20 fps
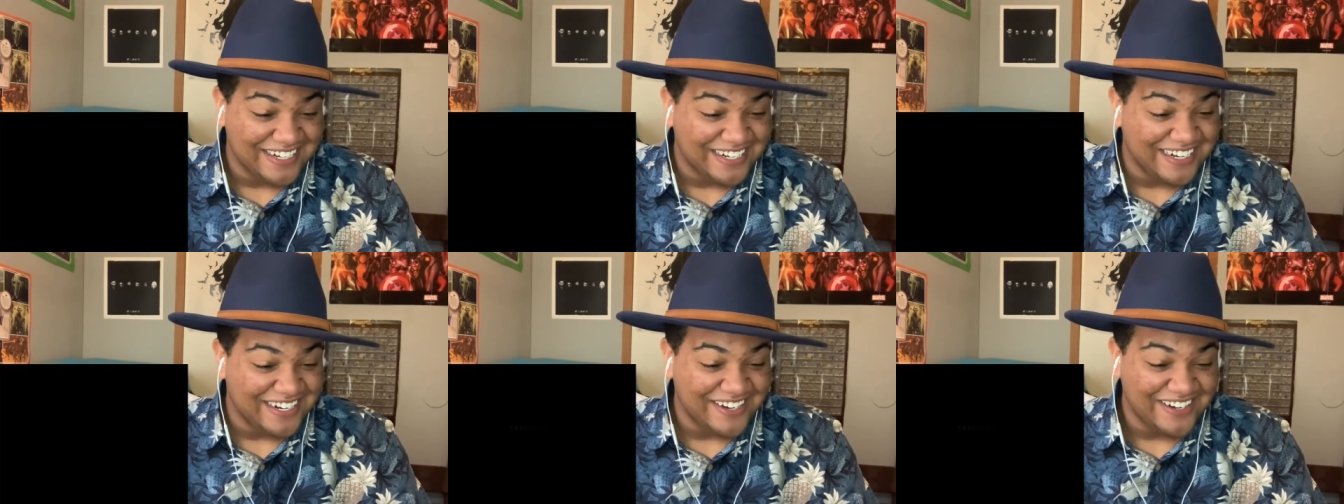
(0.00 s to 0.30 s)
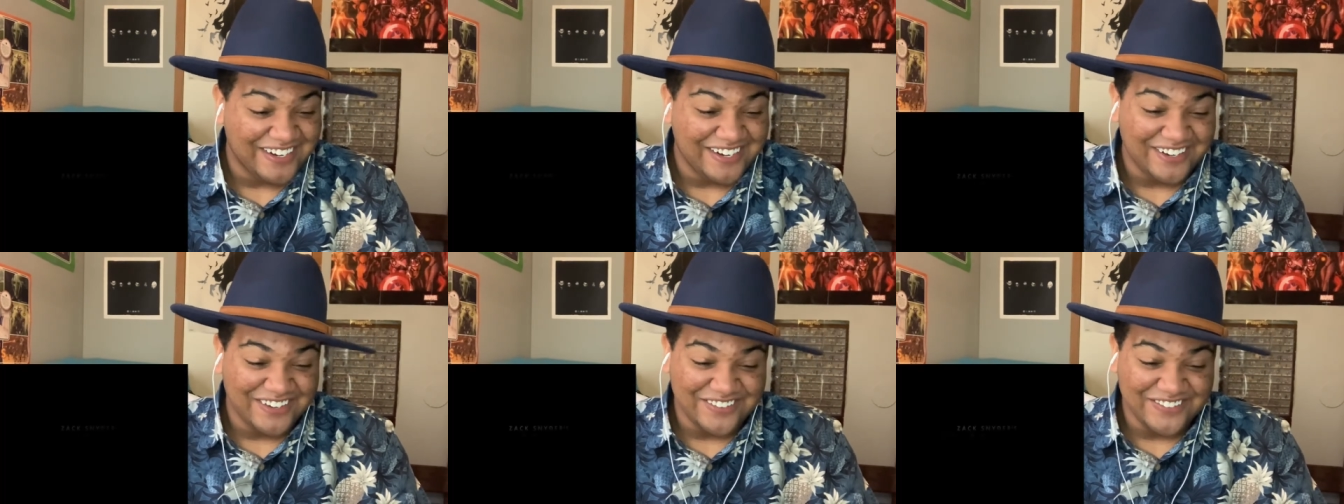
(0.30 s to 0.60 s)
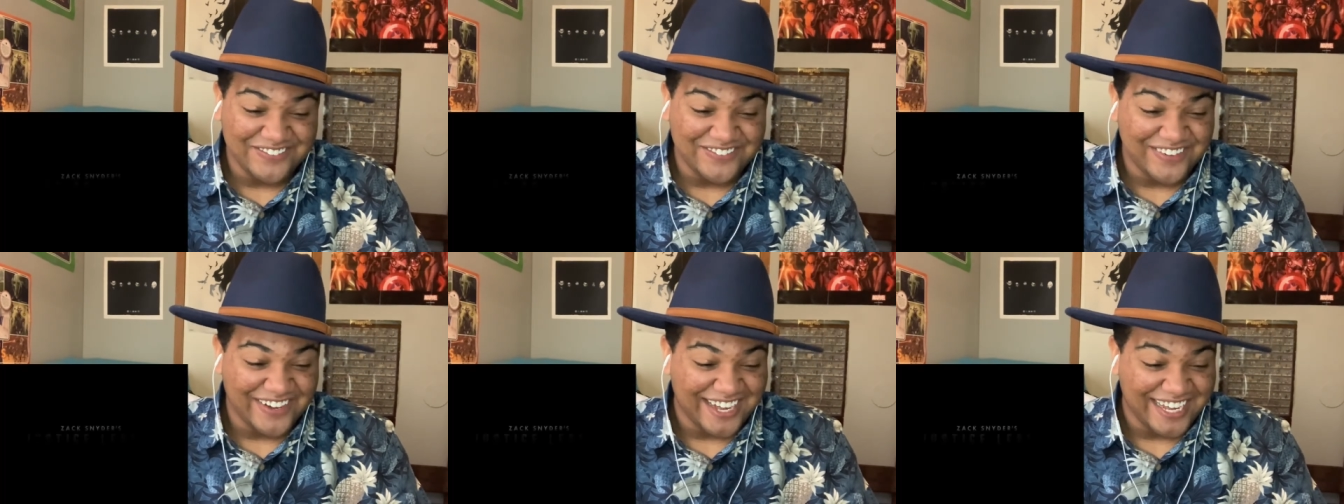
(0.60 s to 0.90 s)

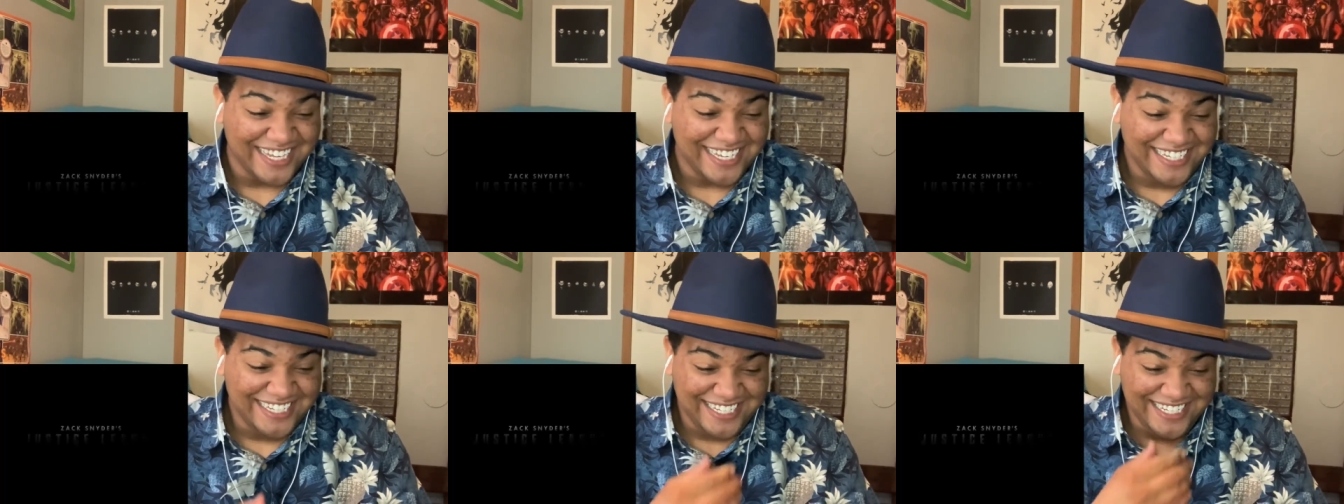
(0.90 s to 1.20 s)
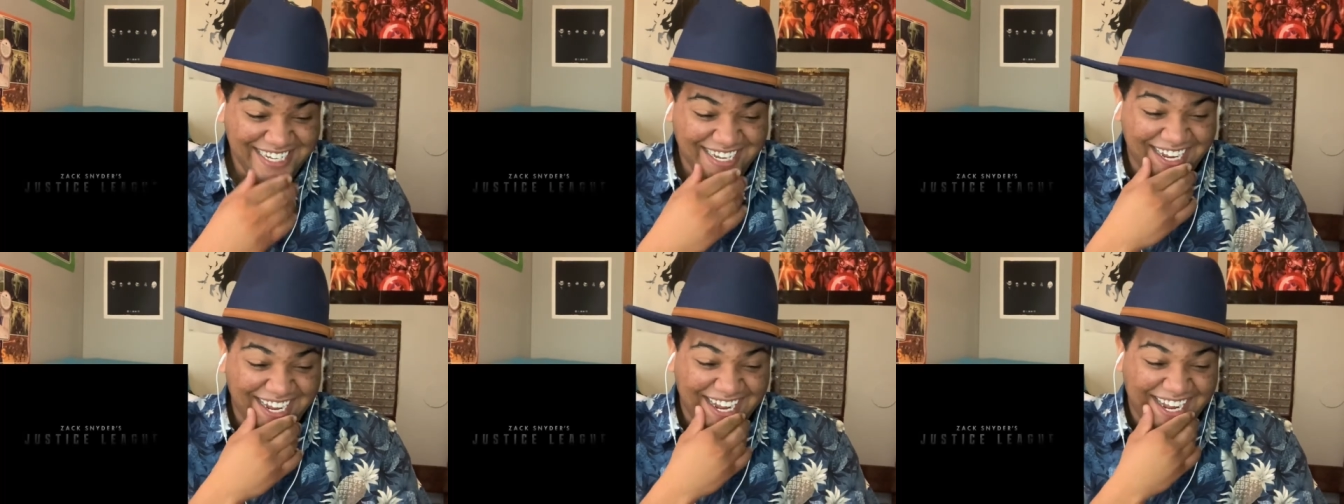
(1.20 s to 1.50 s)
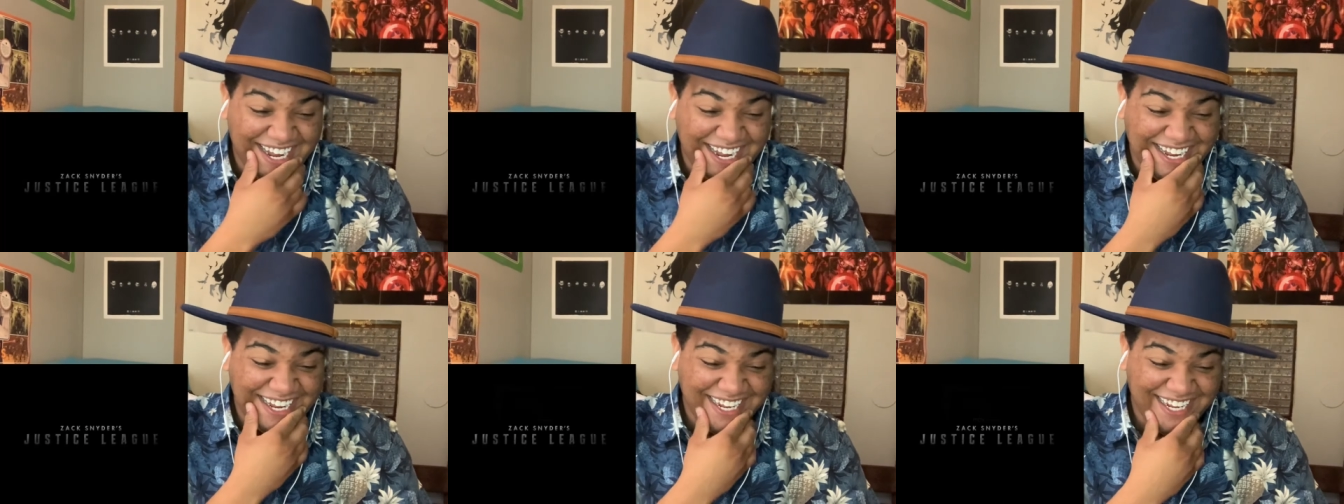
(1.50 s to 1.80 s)
Oh my
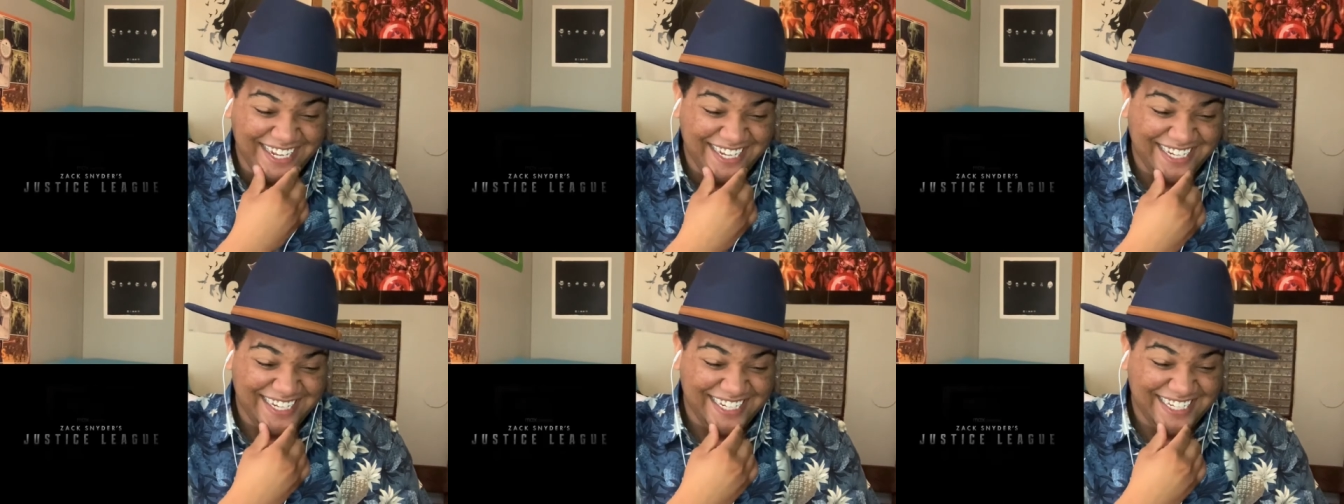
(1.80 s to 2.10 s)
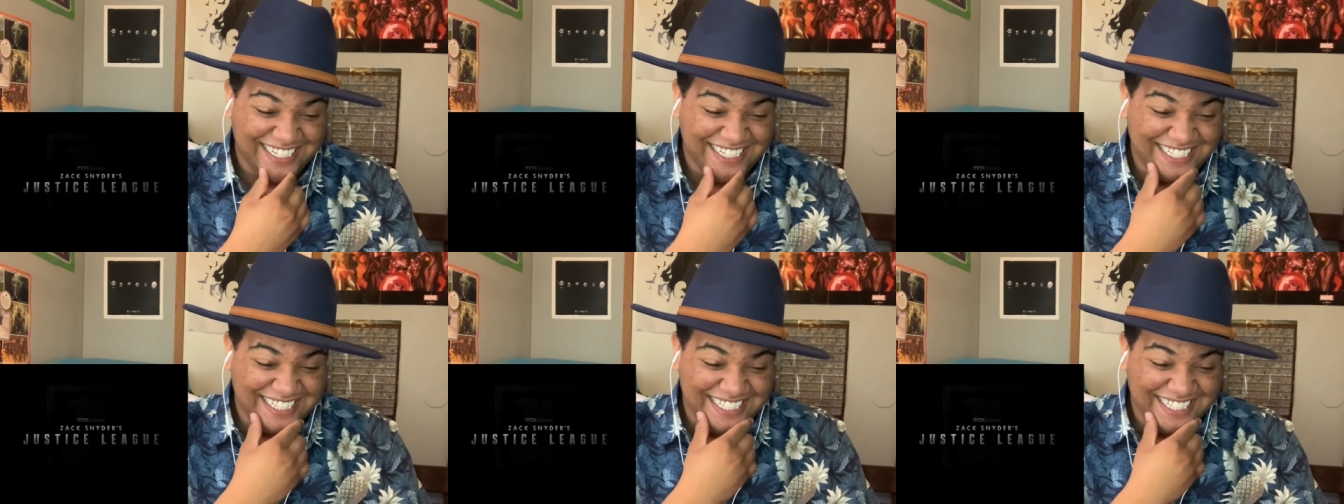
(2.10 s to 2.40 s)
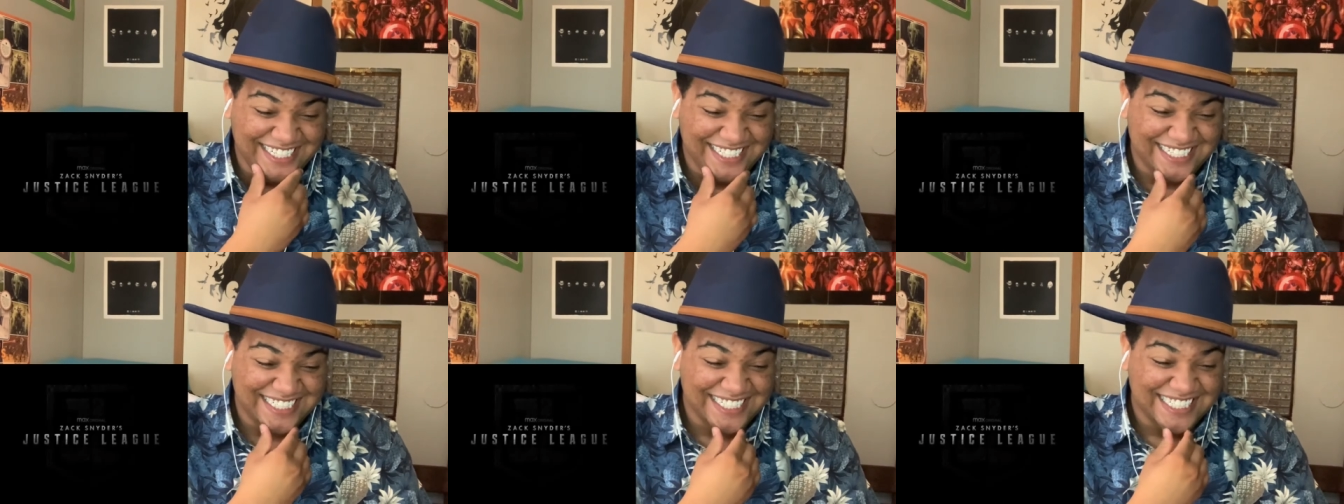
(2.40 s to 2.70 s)

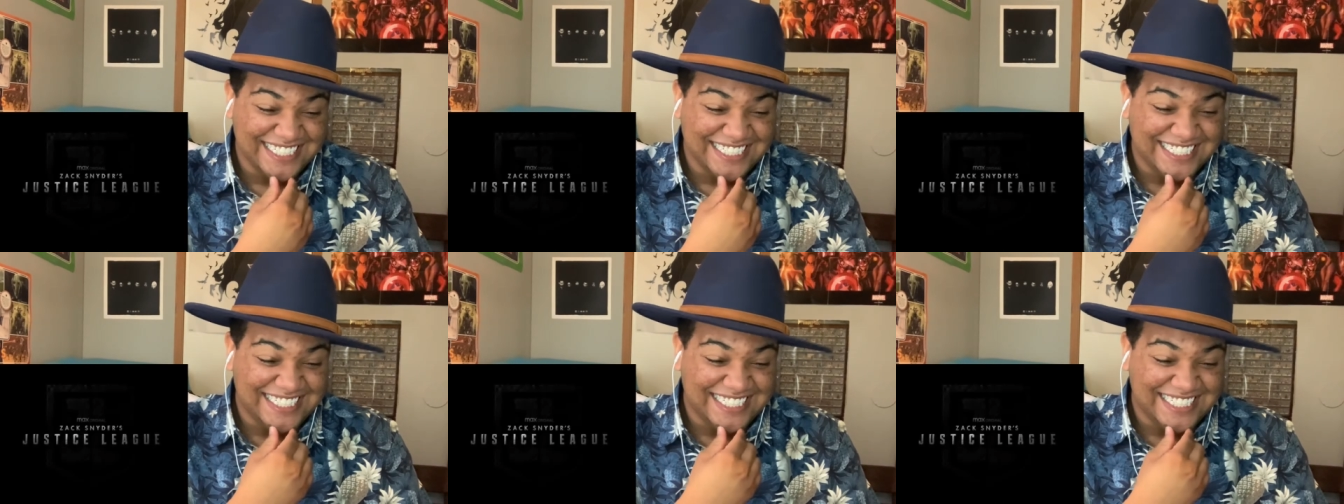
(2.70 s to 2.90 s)
god!